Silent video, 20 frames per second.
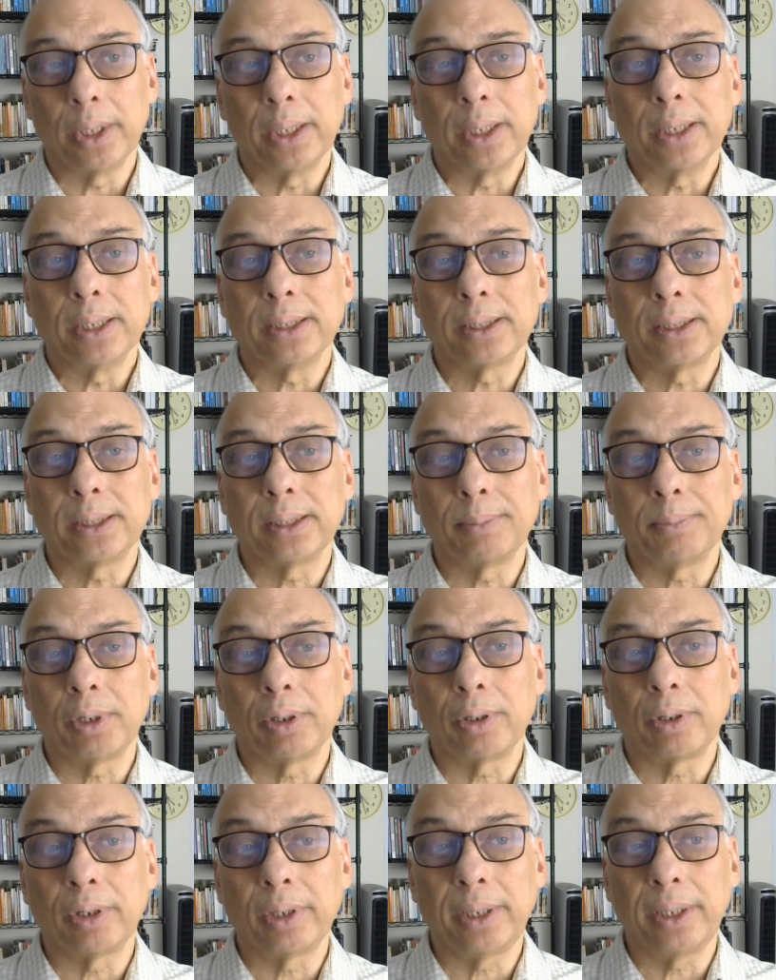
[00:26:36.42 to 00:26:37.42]

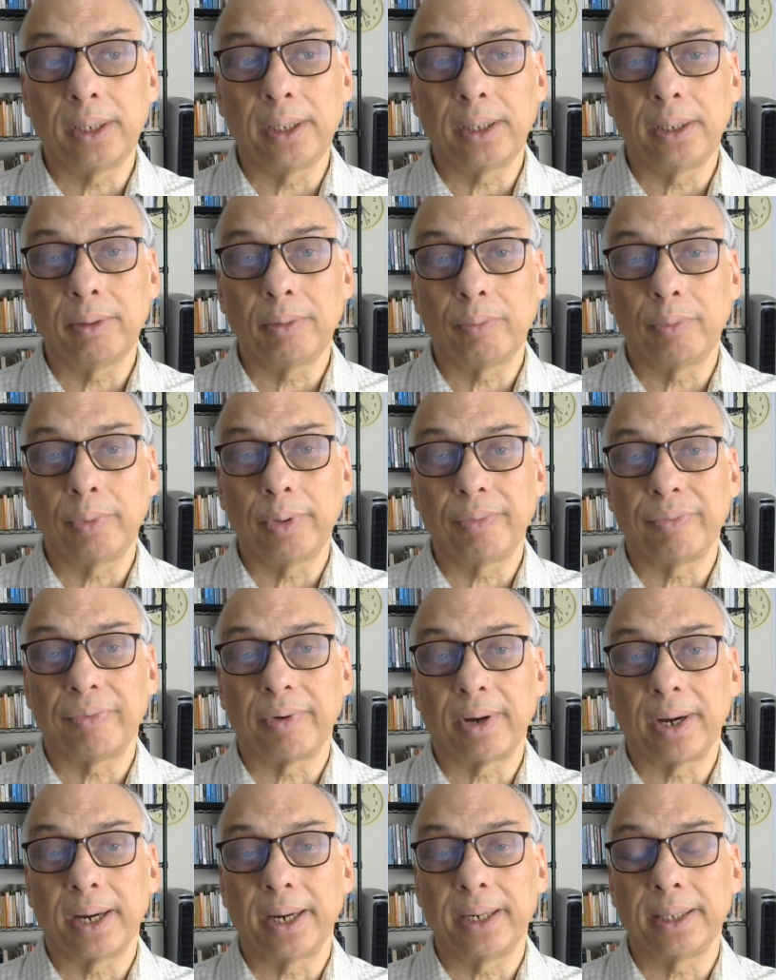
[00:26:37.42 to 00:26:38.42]
Similarly, we
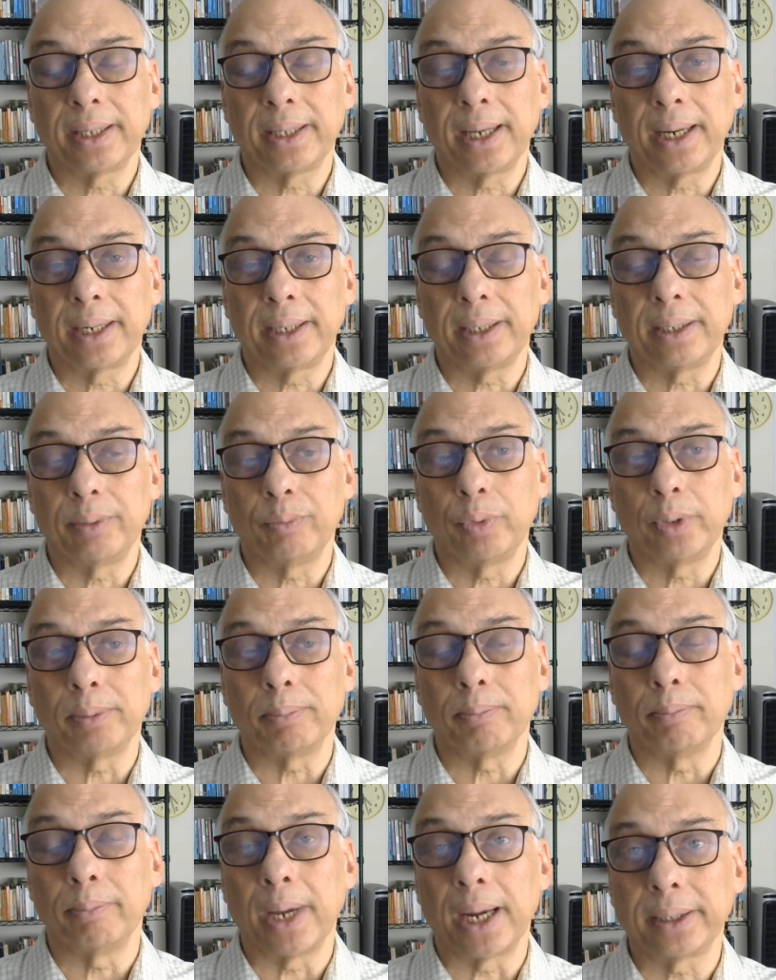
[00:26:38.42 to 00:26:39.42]
find that
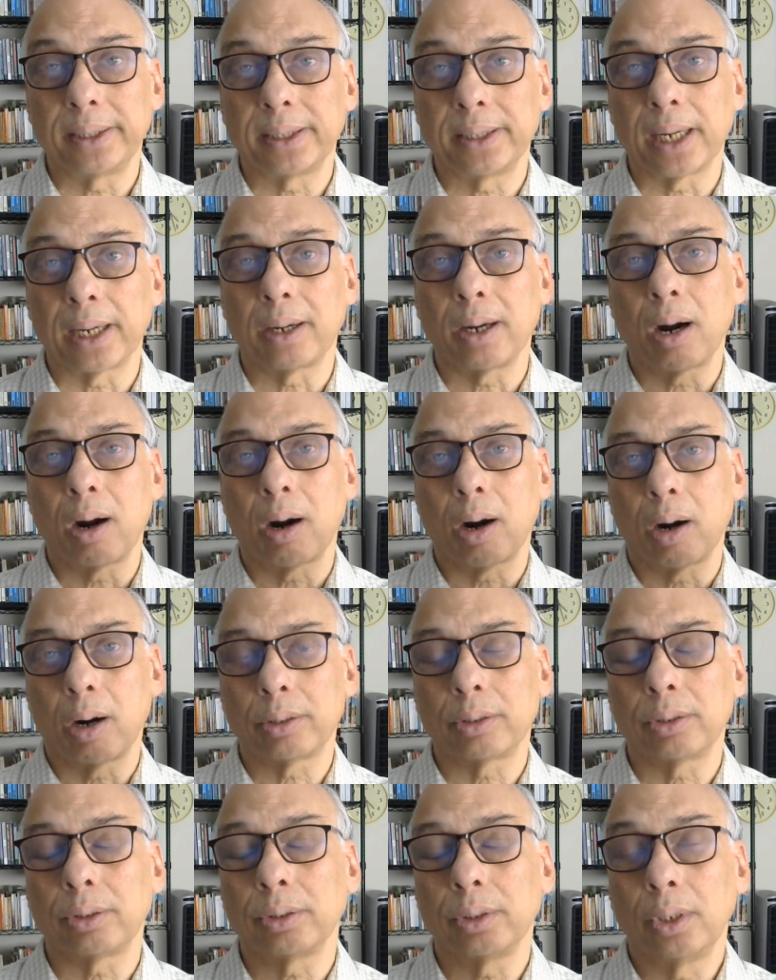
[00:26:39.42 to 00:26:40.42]
with
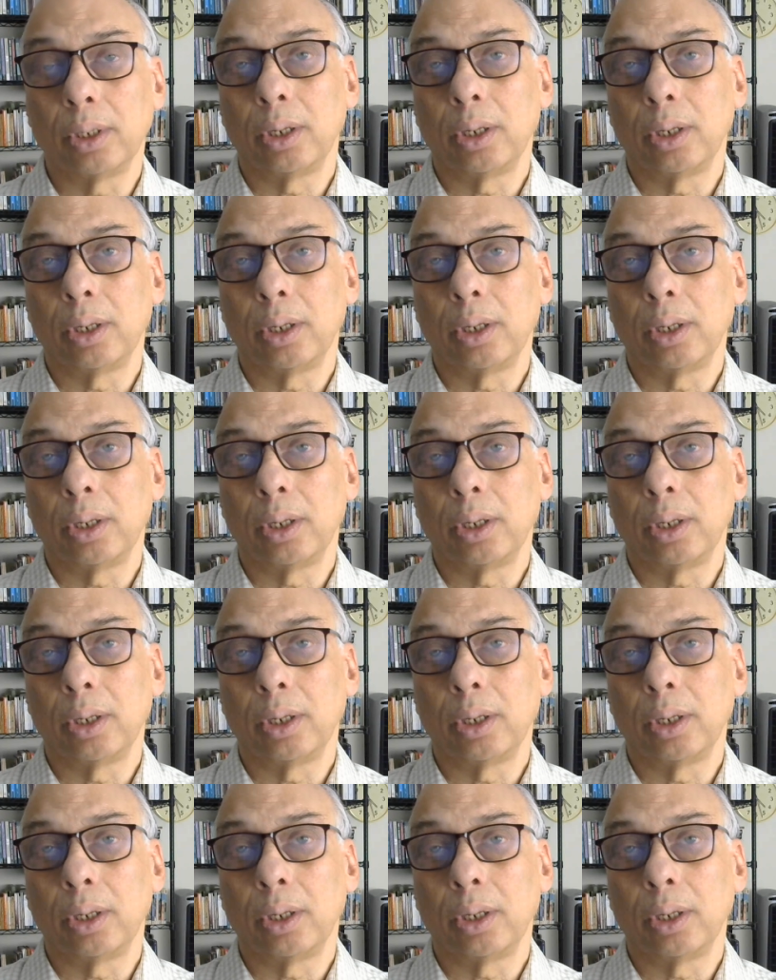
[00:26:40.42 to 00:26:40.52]
McTaggart,